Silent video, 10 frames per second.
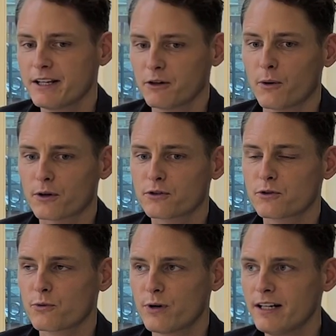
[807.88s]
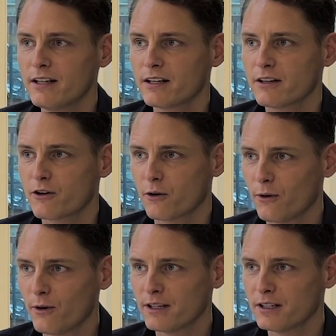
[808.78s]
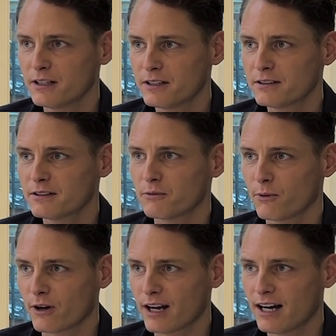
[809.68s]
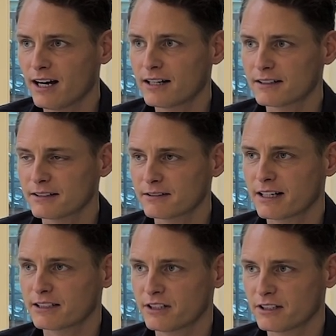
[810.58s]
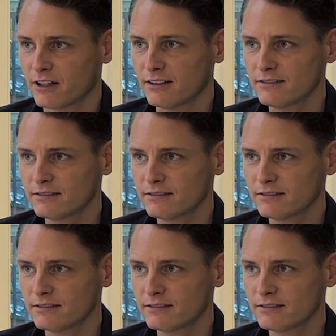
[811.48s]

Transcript: in order to really go all in, work hard and get shit done.